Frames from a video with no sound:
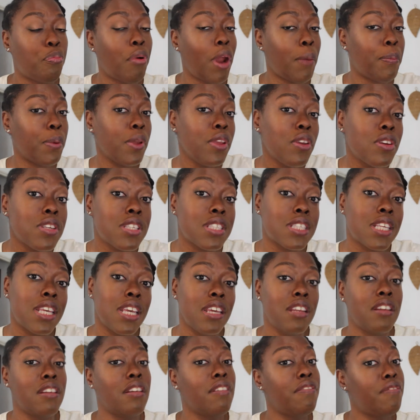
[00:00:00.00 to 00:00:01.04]
prepping your
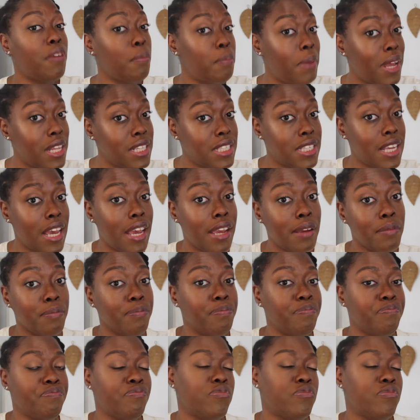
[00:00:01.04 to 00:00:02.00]
skin for bedtime,